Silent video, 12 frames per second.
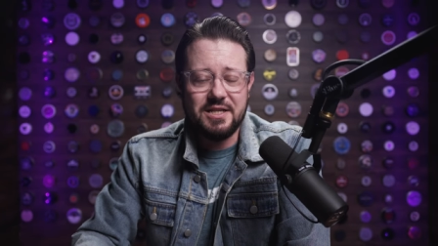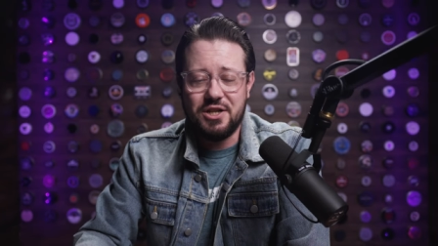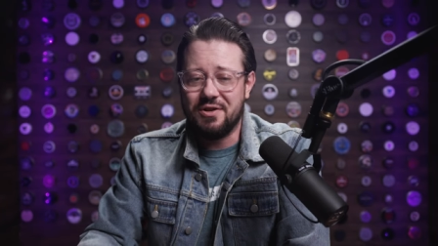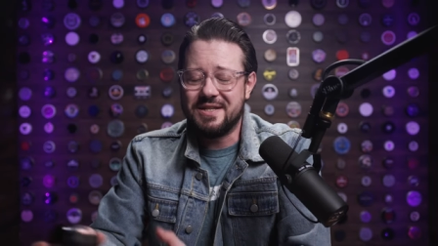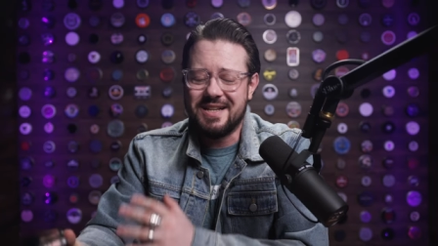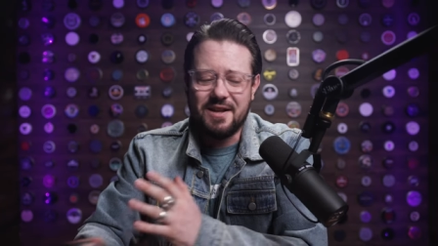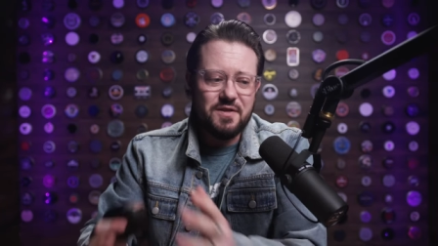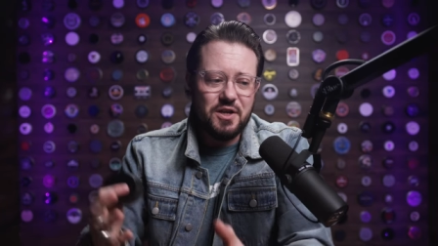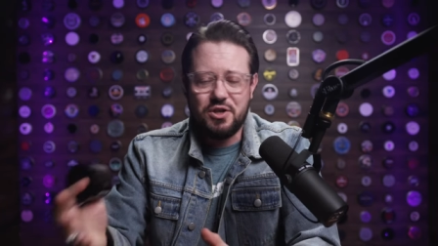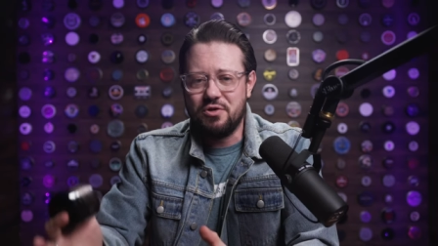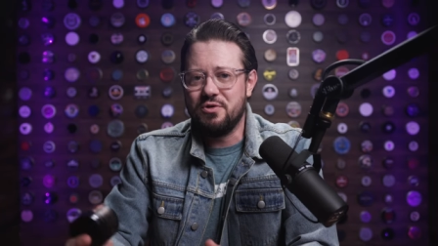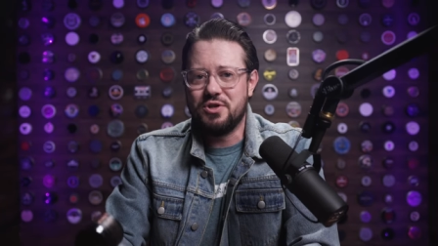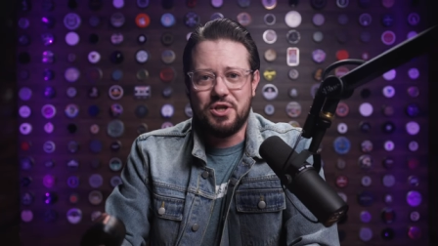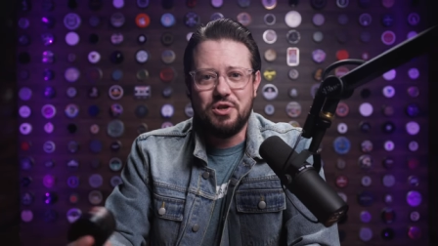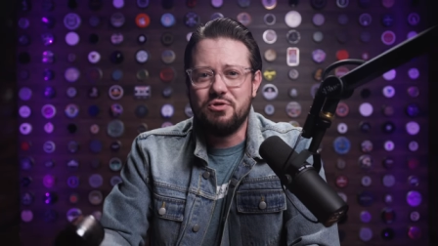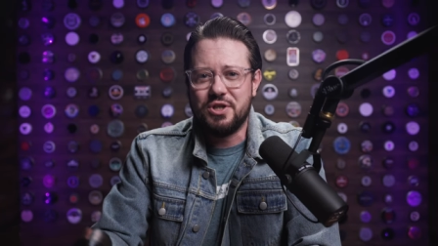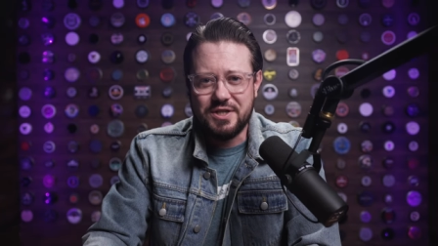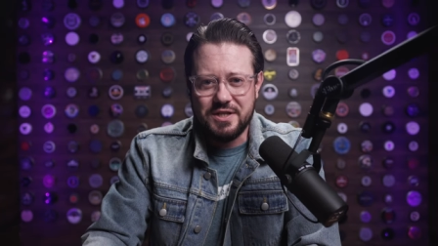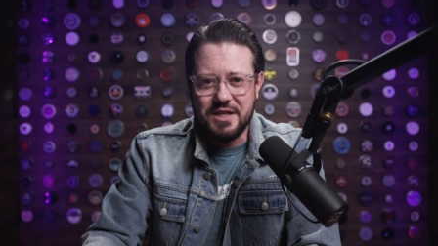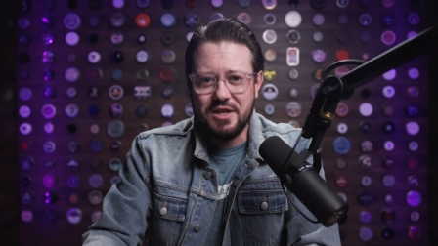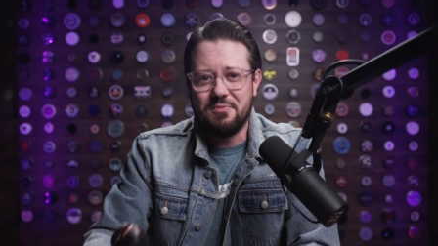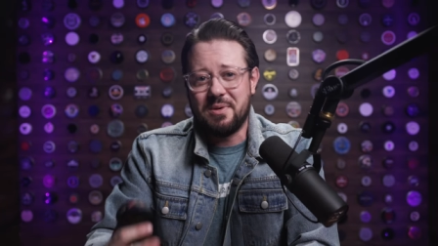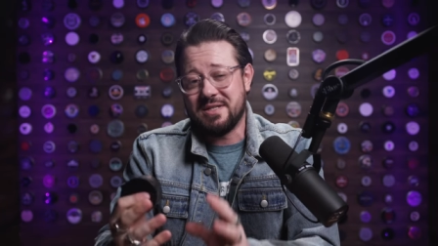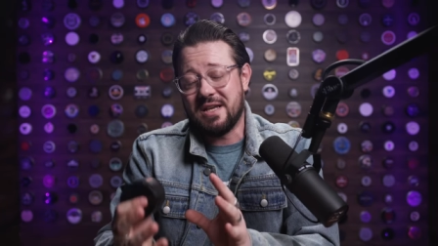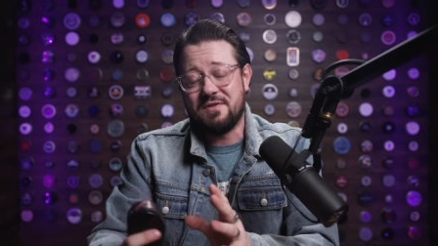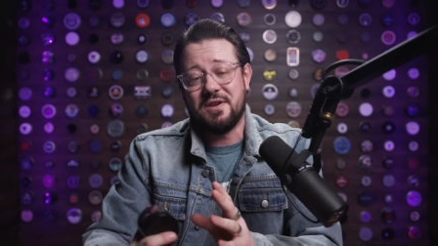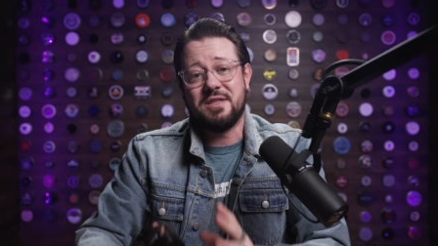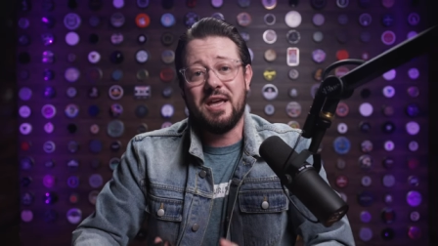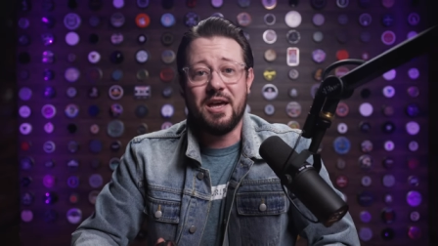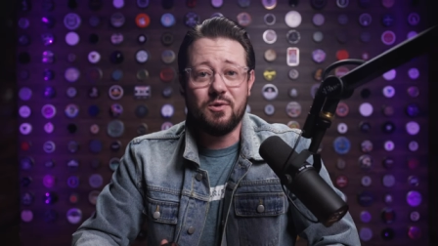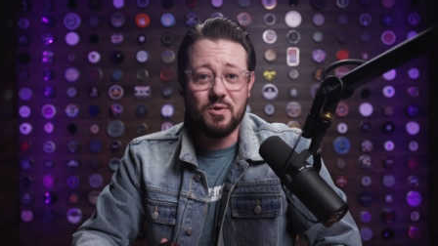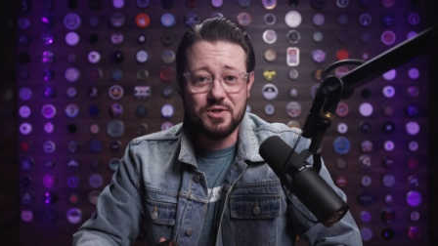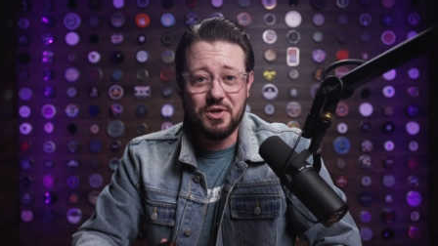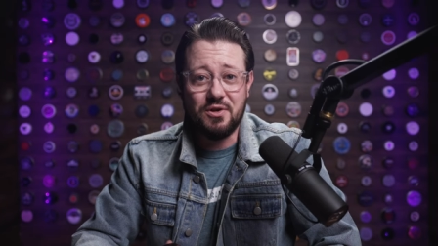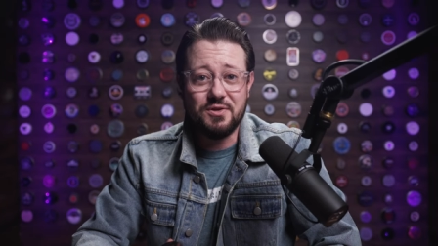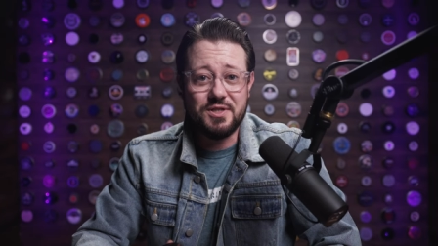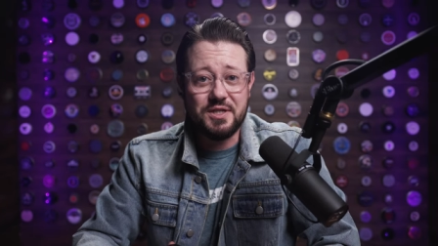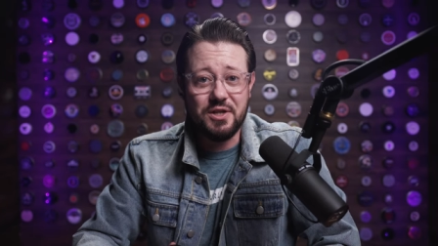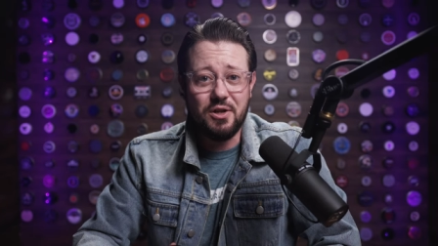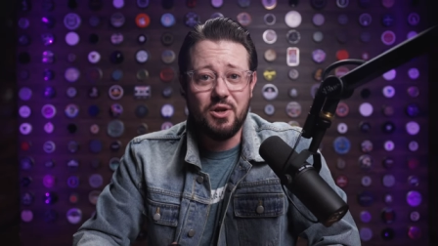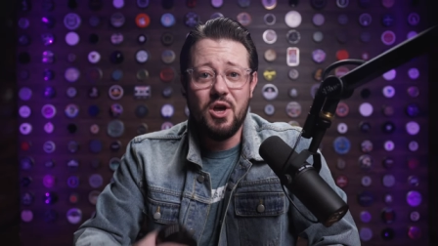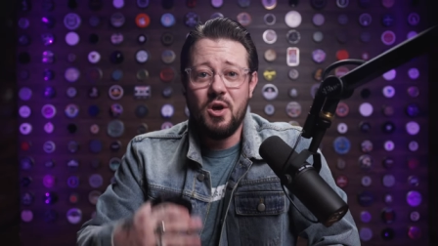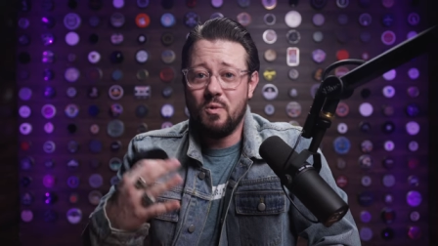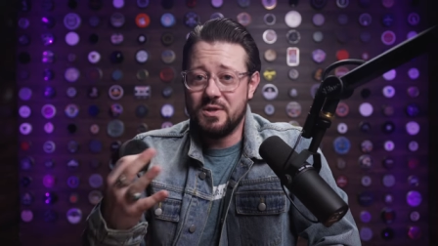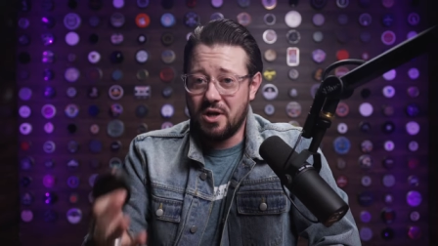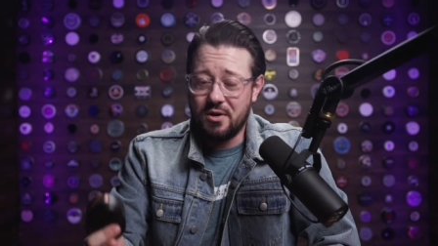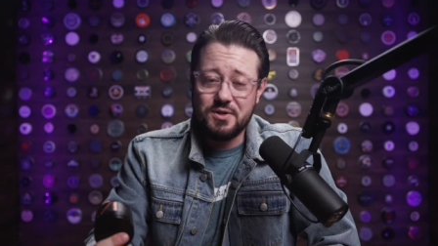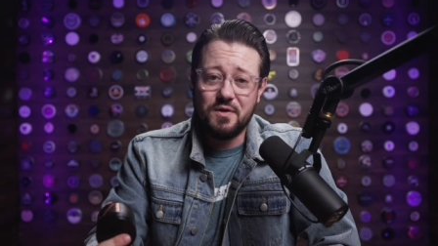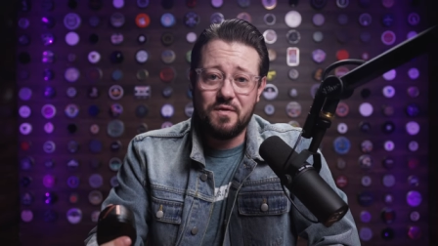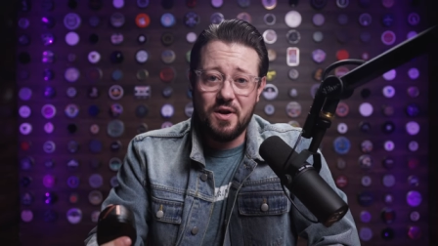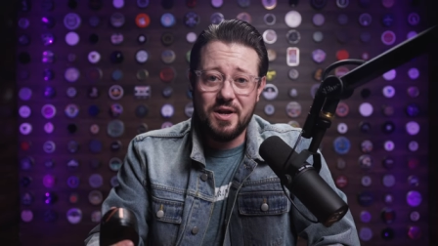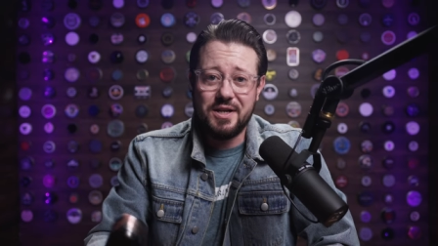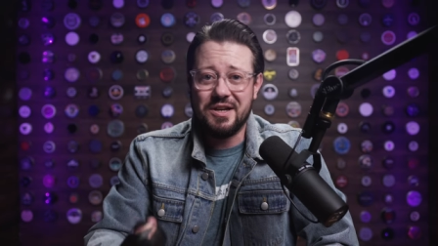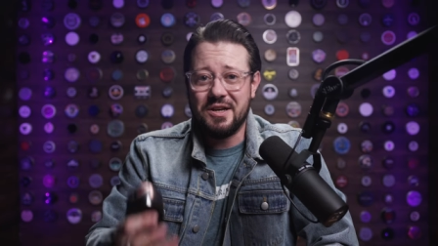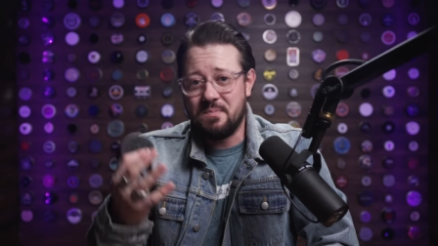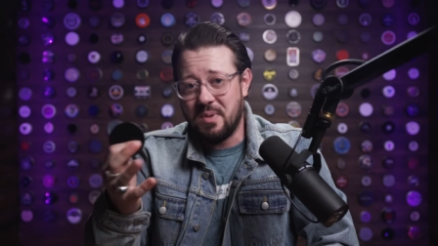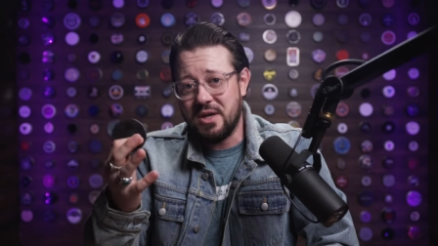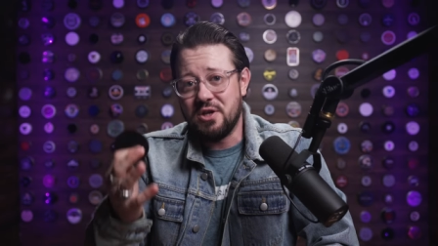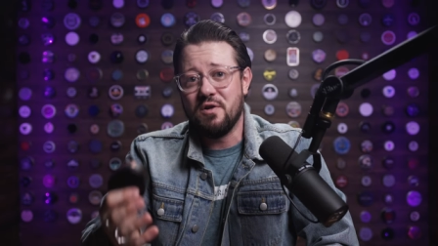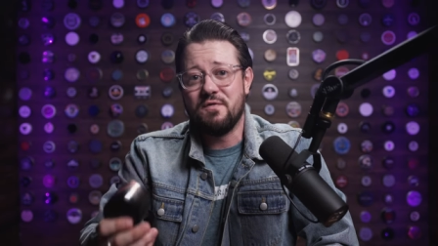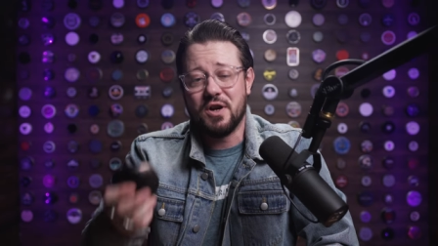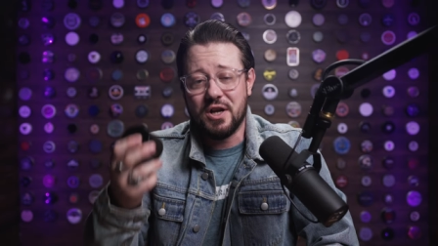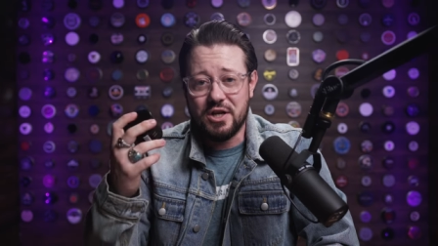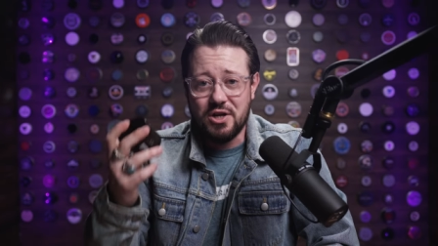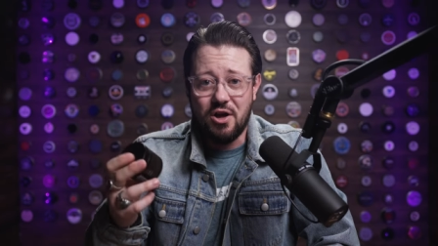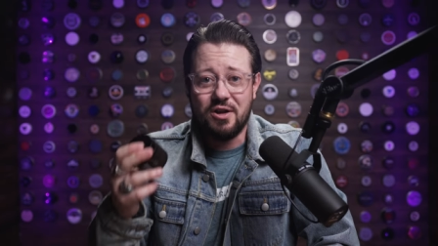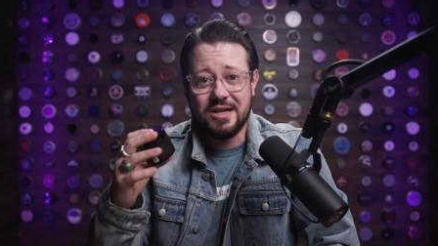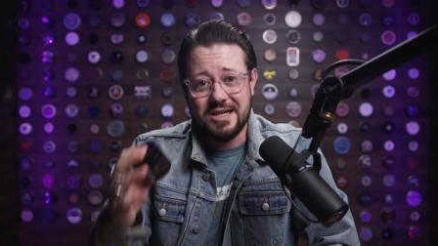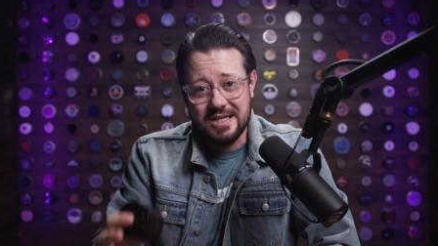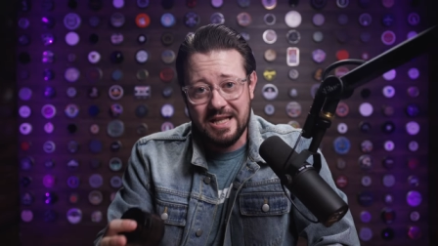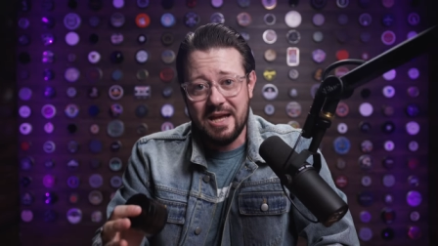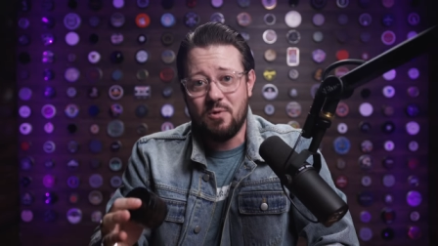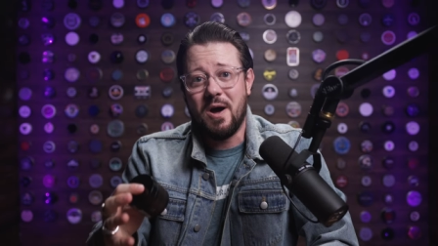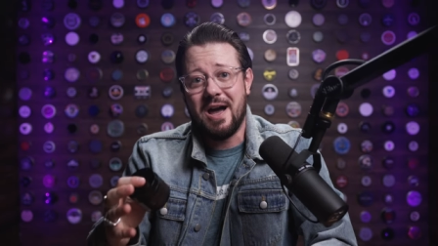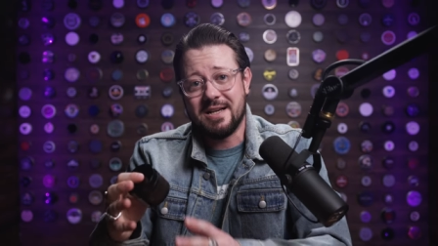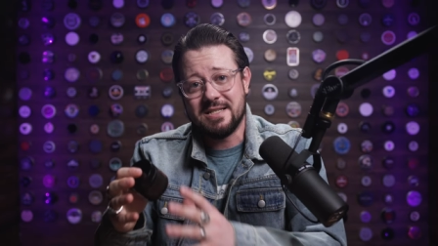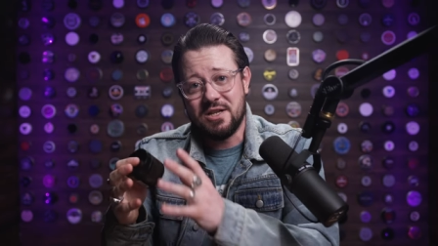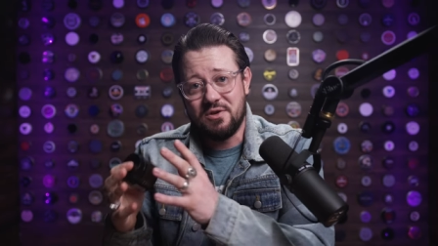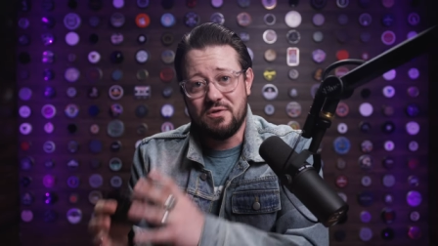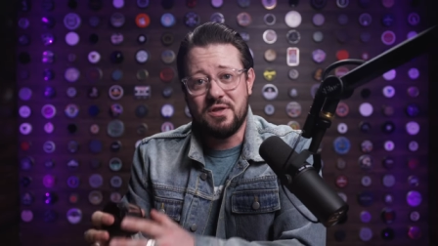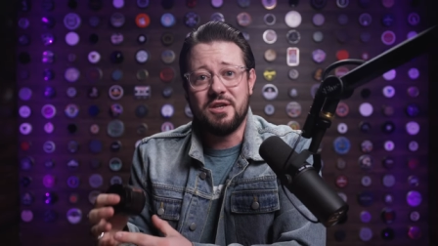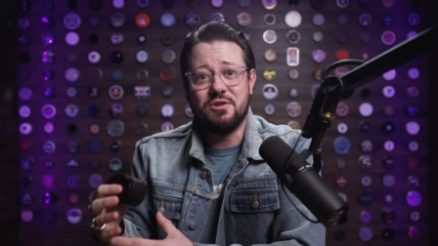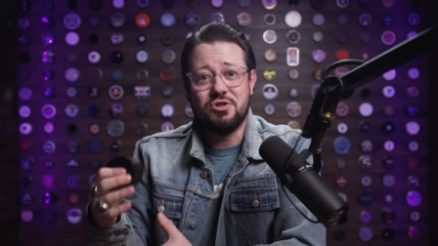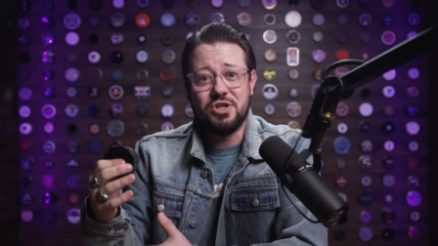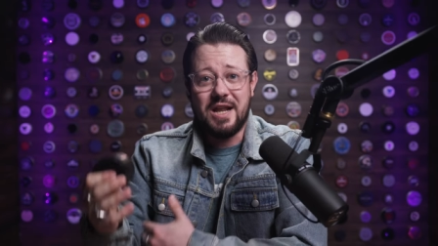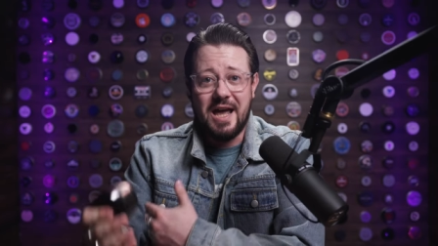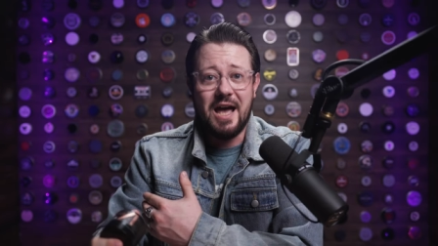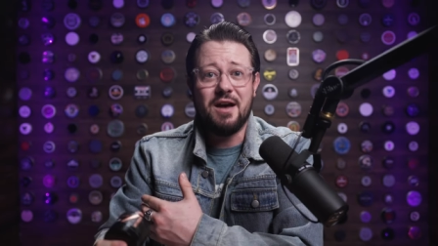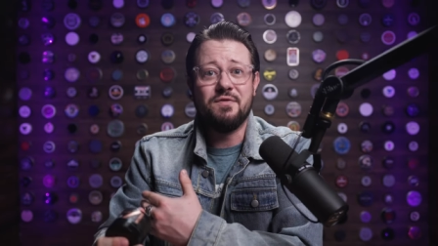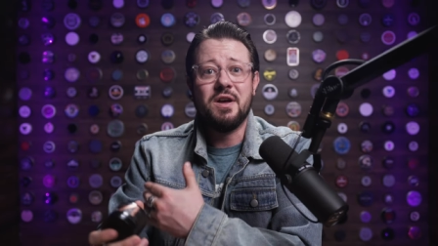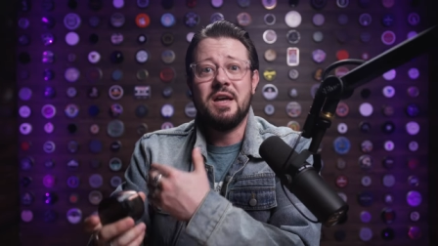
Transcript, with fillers: You know, it's not the huge hugest deal because I think the end result still was also very good. But you know, if you're gonna call it a clay wax, I do think you should have